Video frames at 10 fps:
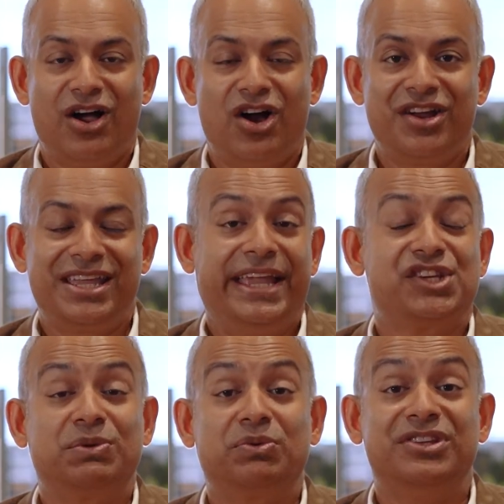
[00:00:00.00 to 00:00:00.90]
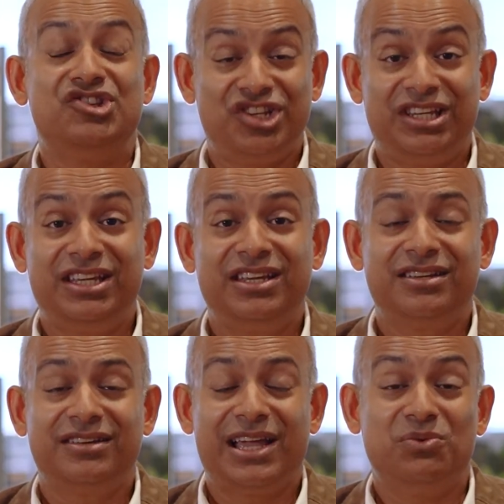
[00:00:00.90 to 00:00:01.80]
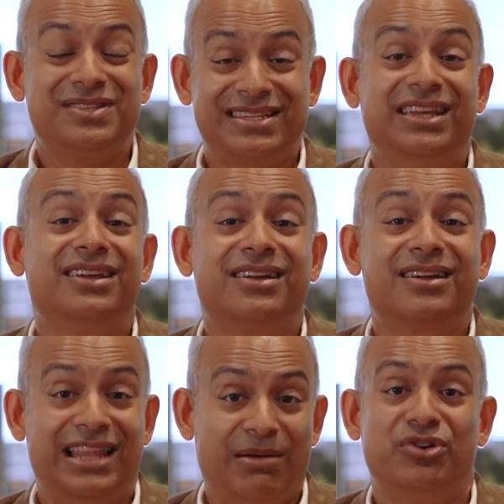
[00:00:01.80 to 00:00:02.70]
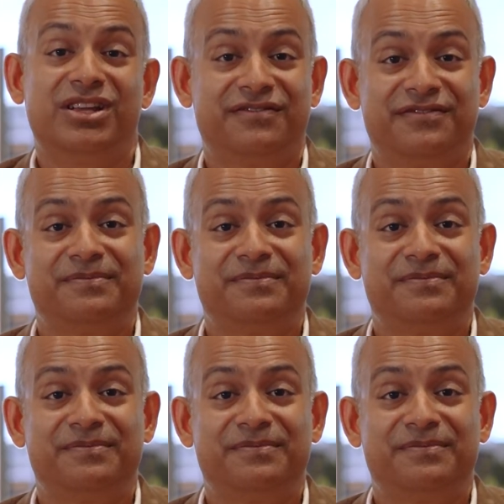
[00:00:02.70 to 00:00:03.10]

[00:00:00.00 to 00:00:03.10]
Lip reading: our engagement with Injini, I would say collaborative.